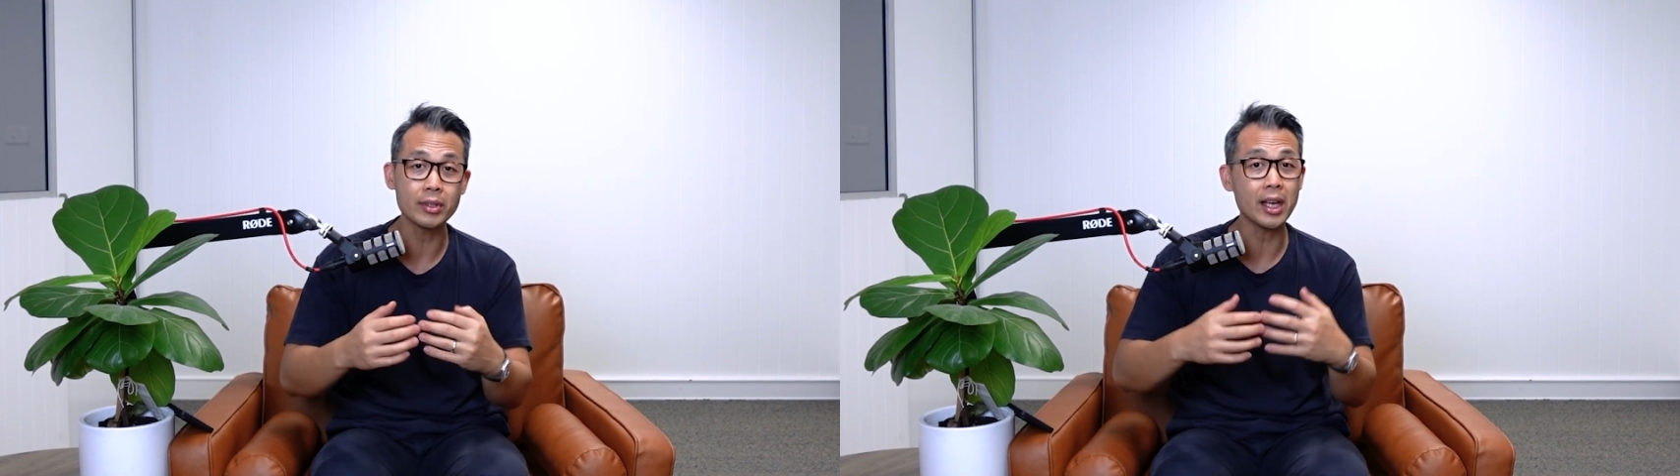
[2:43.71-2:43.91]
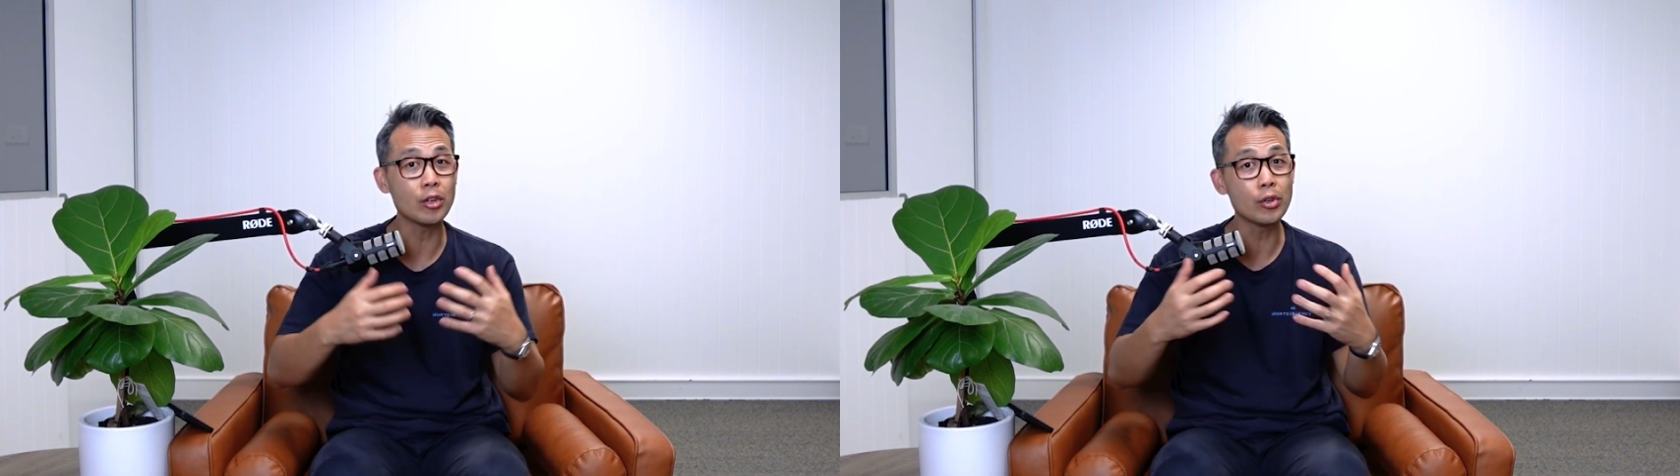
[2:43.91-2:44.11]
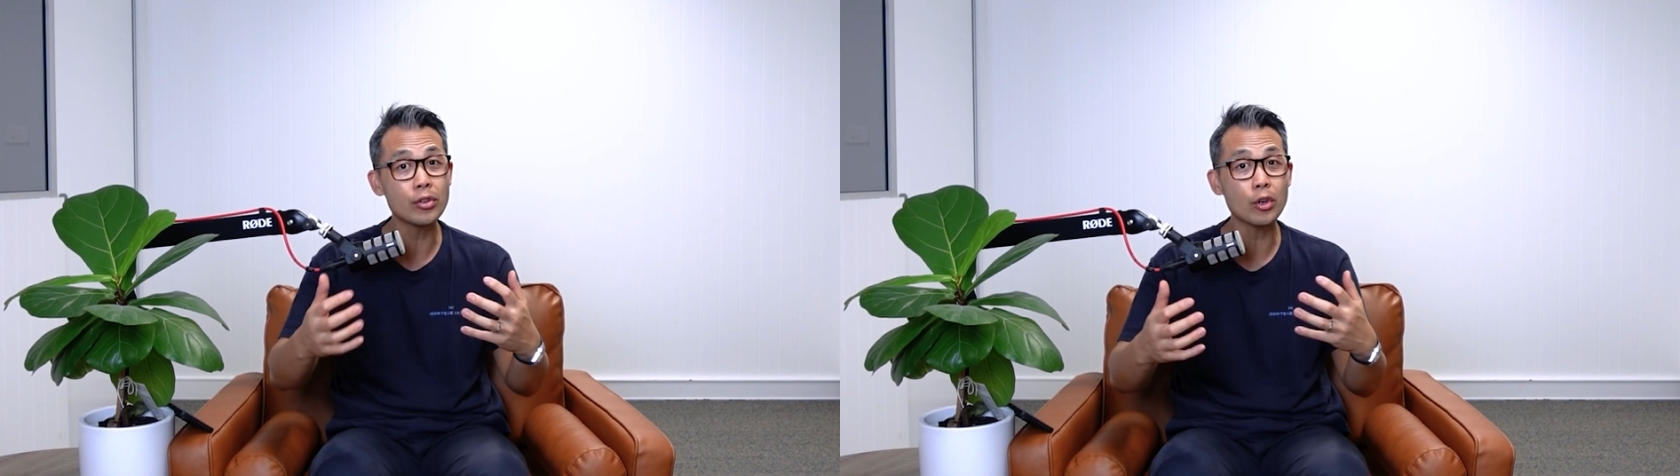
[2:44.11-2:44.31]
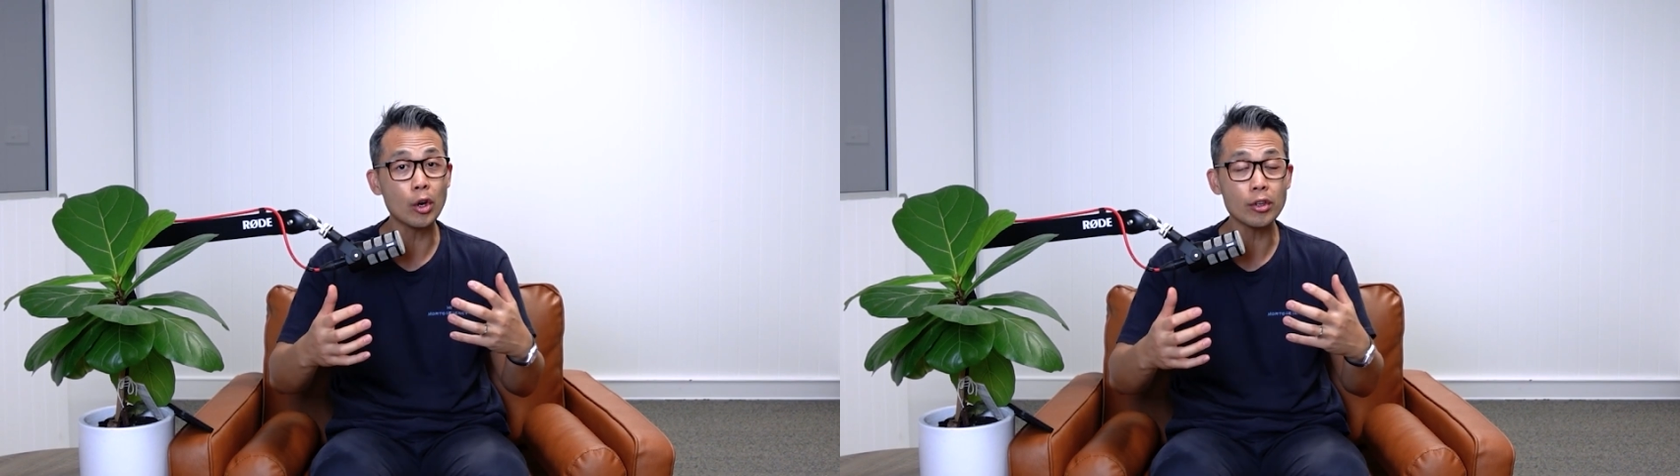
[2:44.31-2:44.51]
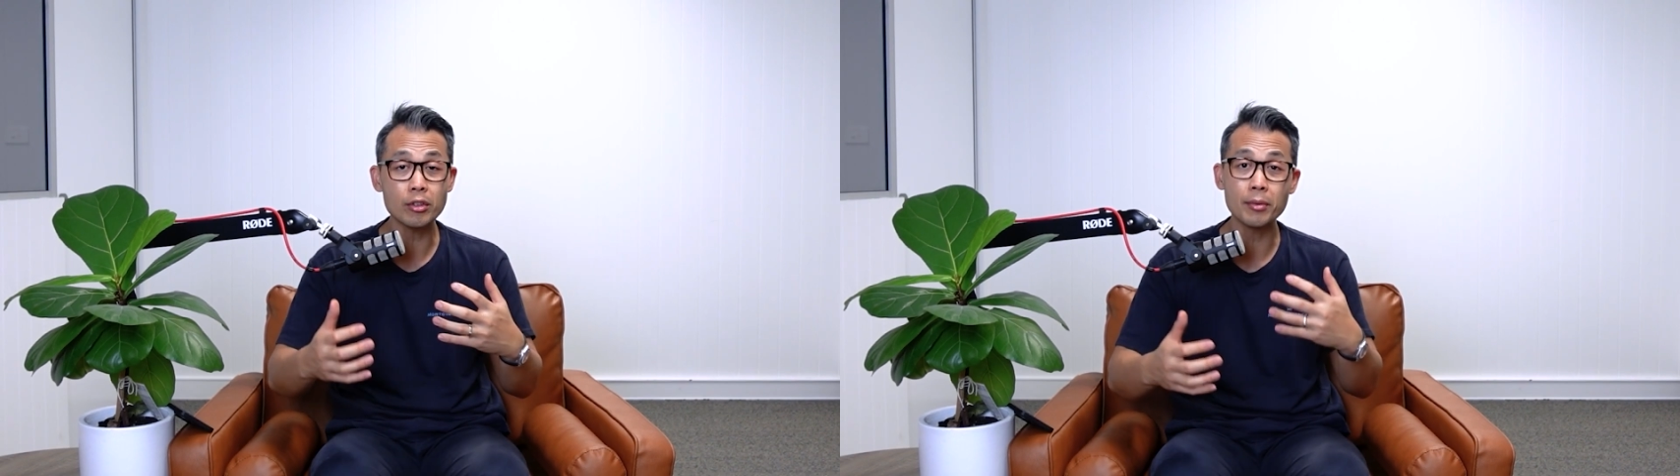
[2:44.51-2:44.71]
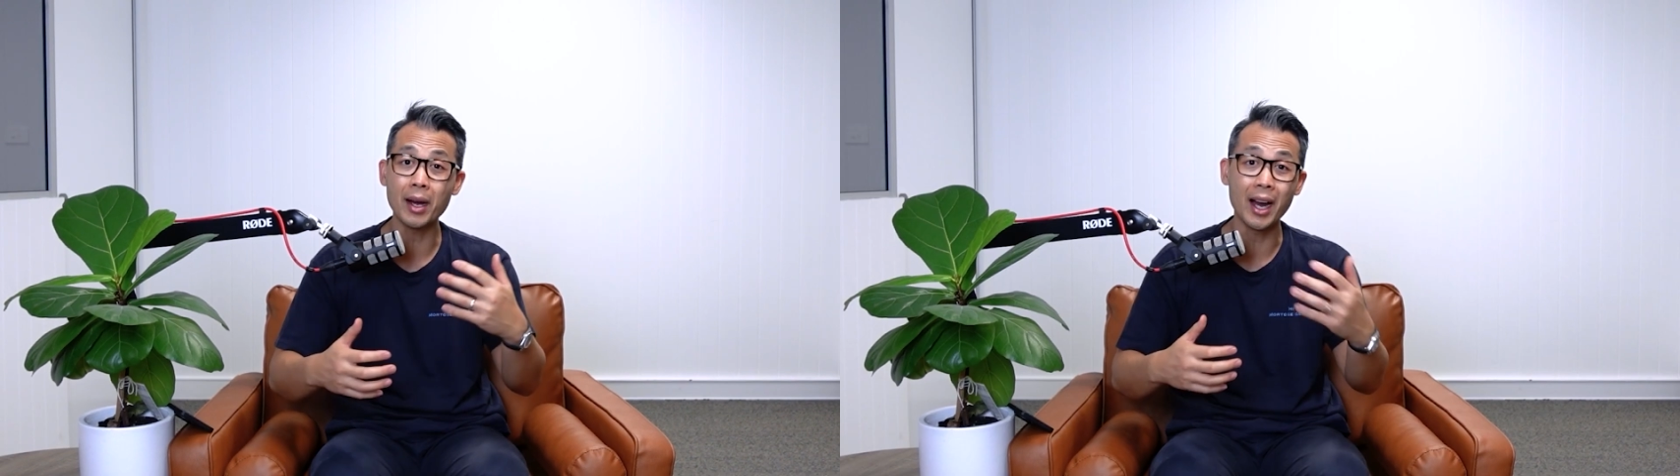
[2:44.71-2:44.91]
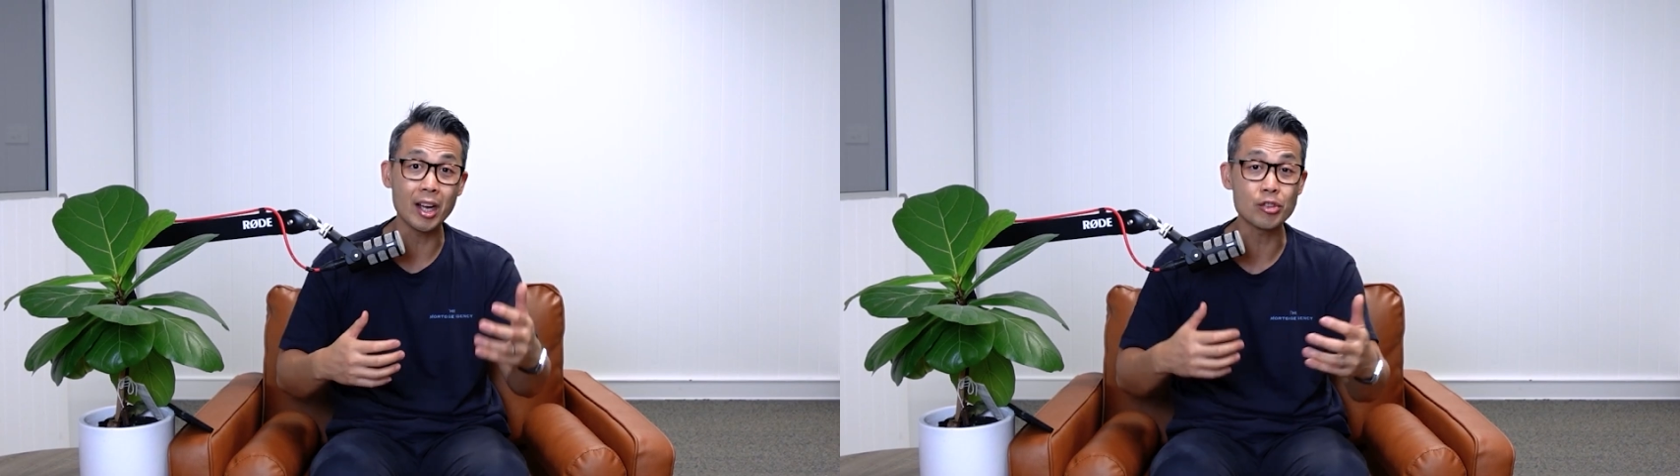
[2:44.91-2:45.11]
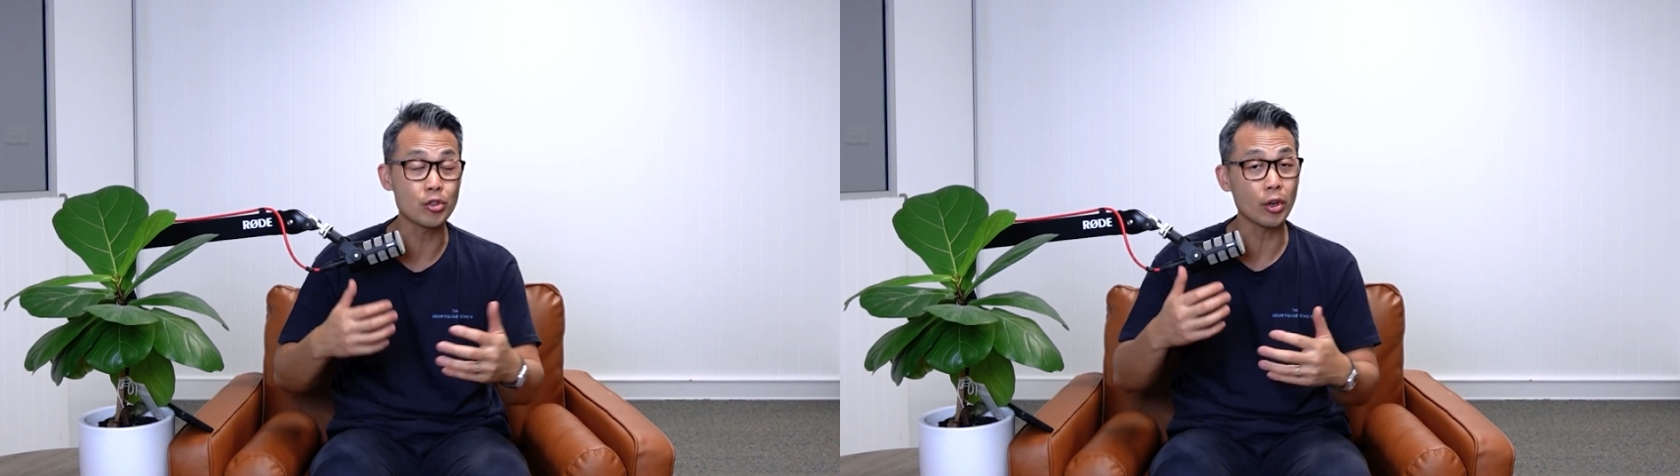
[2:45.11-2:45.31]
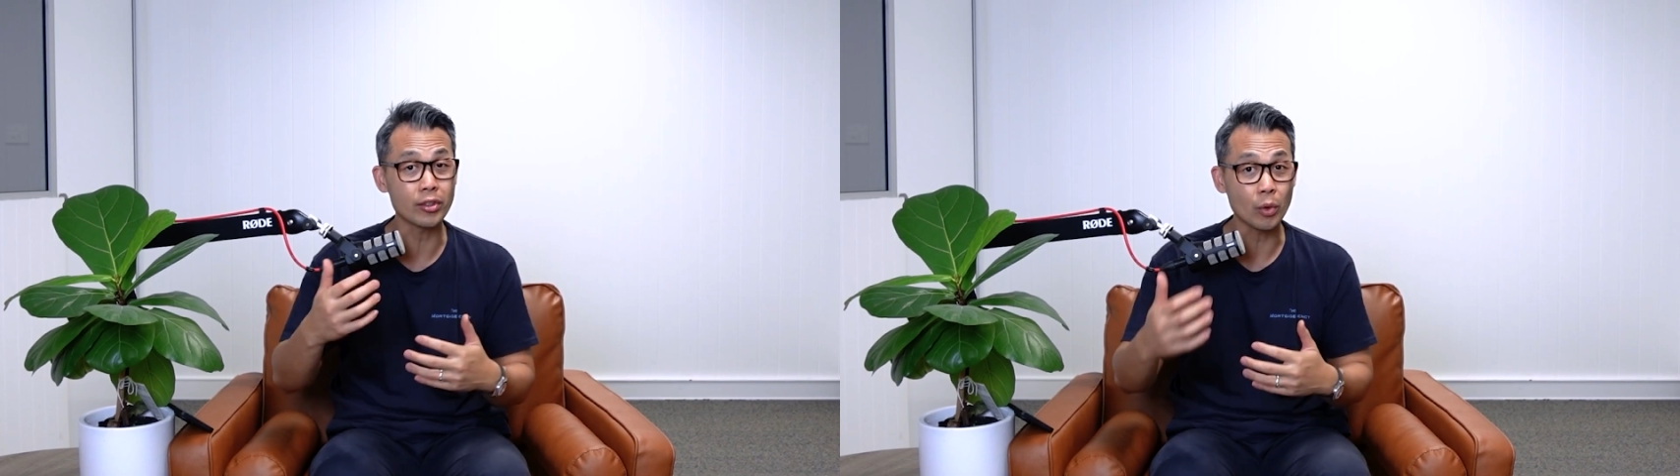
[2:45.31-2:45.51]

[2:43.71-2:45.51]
that used to cost them $100 a